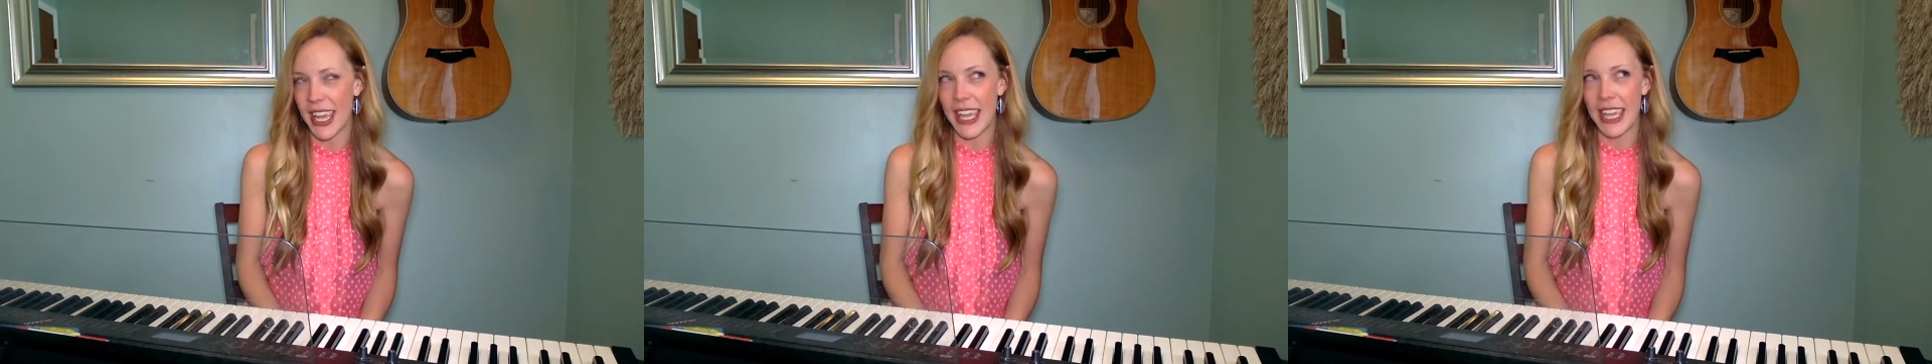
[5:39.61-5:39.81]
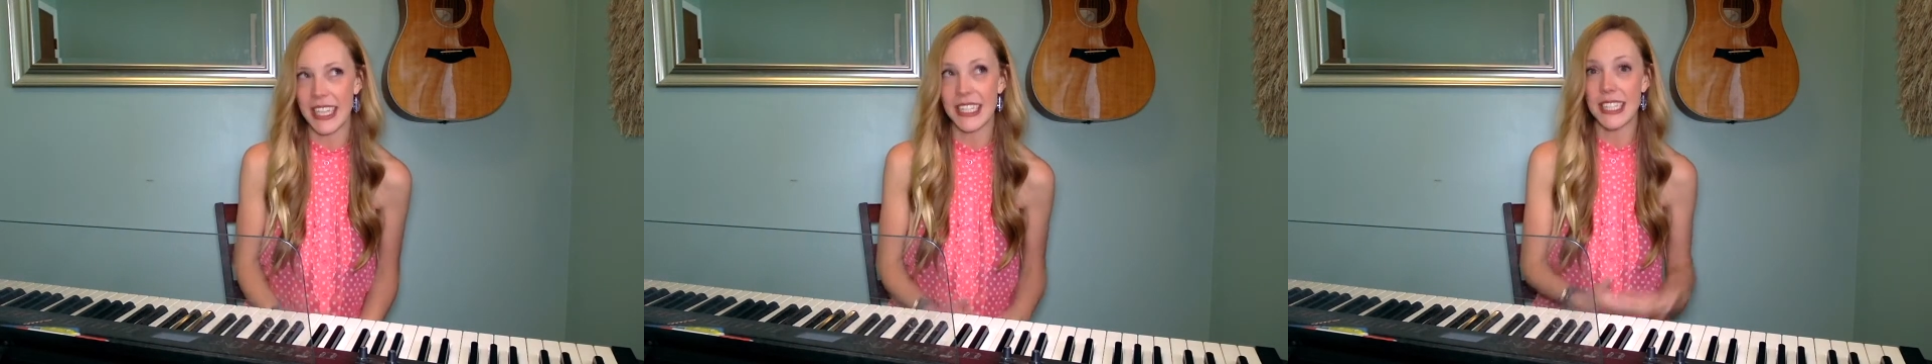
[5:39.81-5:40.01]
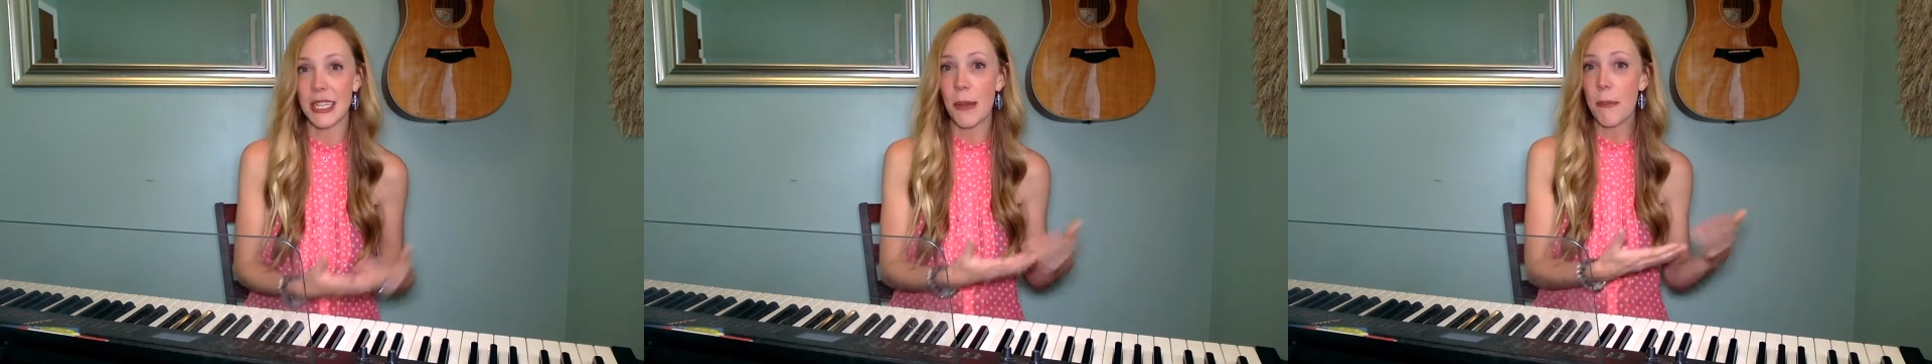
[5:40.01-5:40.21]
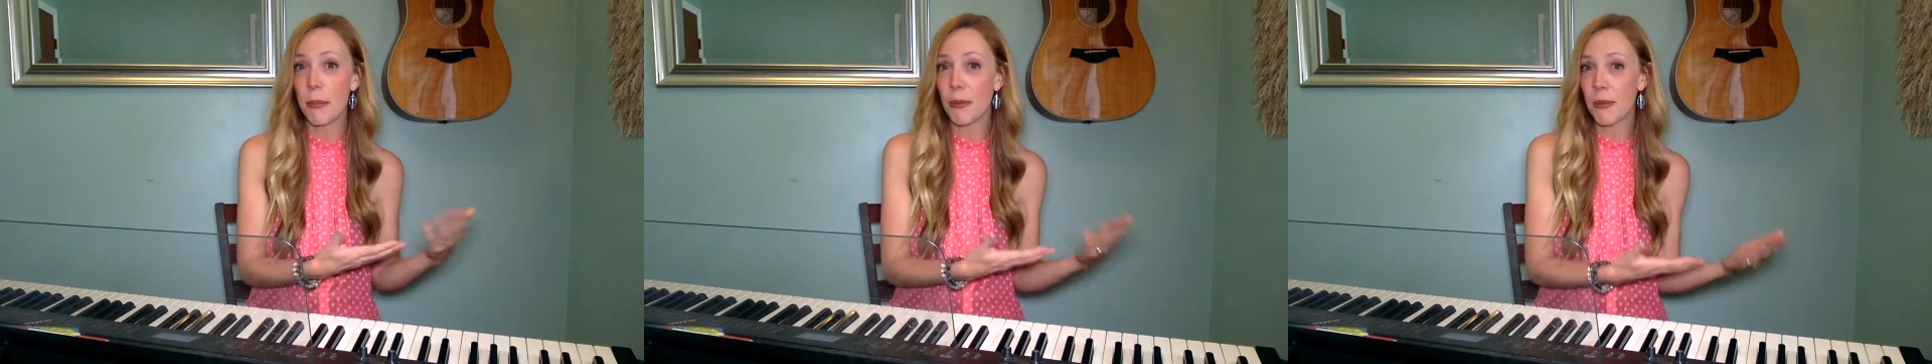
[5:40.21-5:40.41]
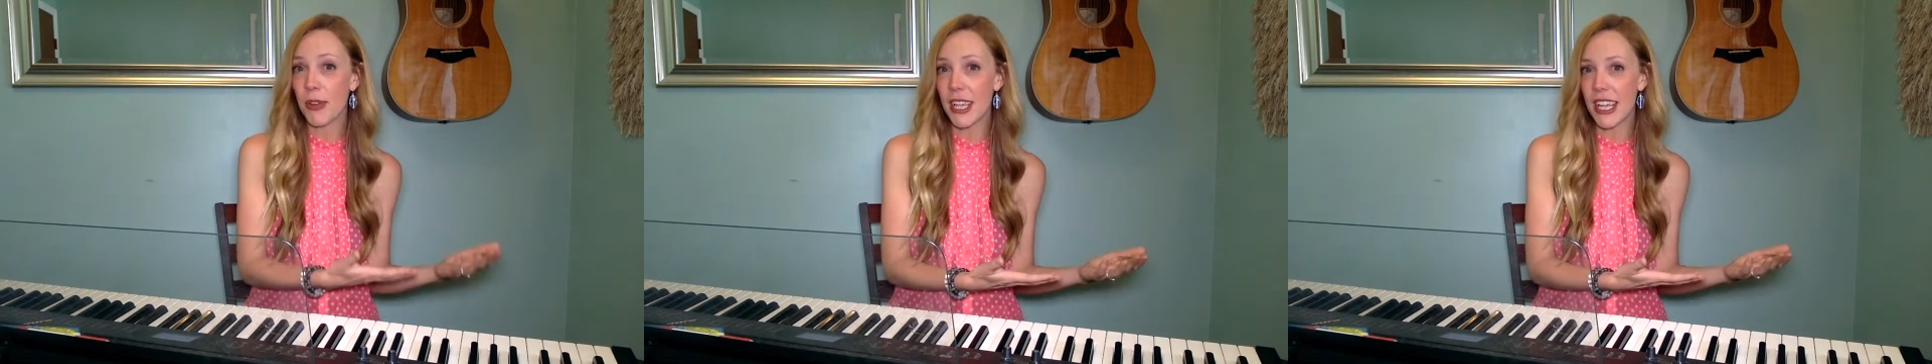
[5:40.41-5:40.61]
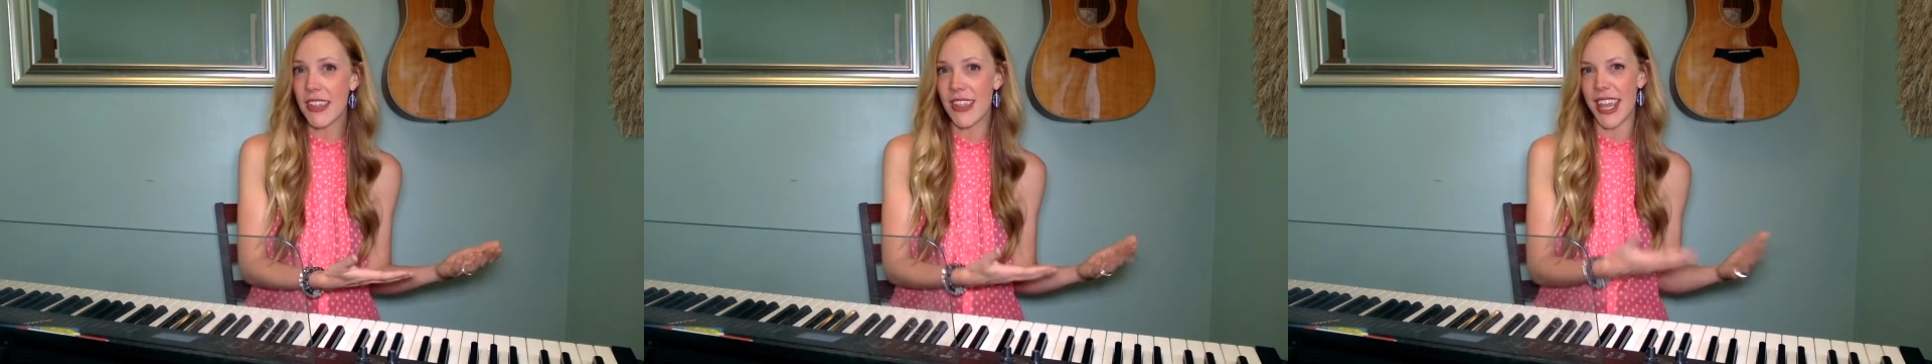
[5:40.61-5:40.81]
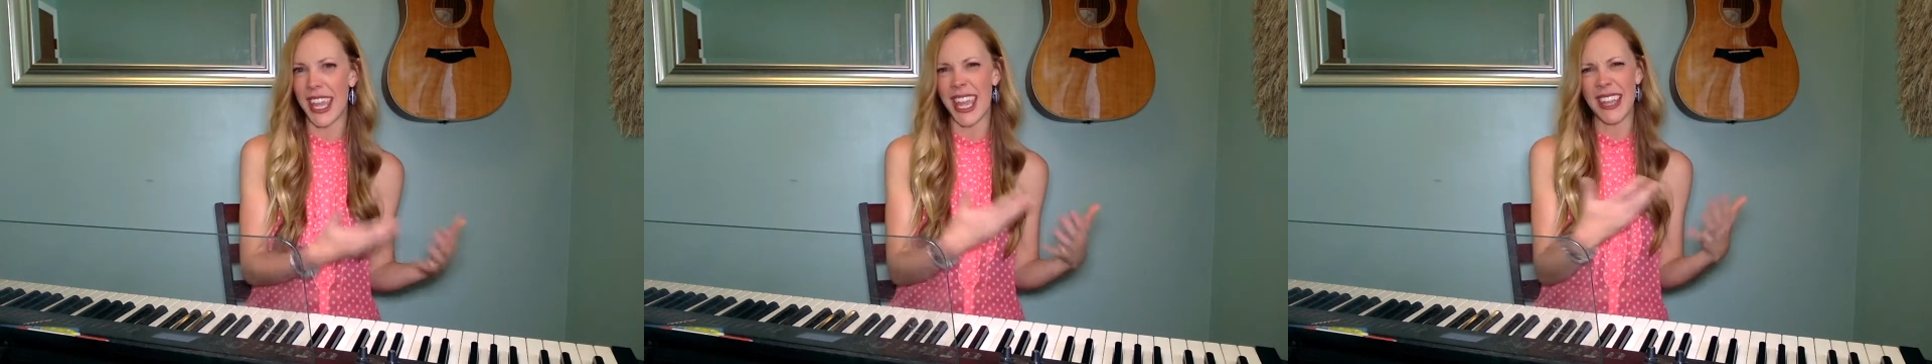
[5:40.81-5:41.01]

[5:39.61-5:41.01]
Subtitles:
is breathing,